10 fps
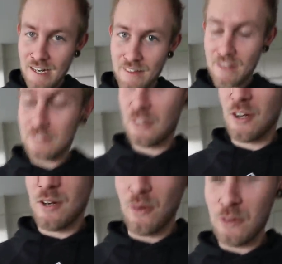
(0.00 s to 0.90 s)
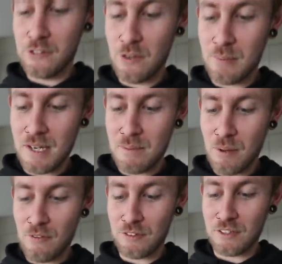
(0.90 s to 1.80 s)
And then it's gotta also be
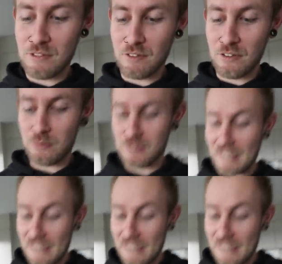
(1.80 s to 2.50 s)
perfectly flush with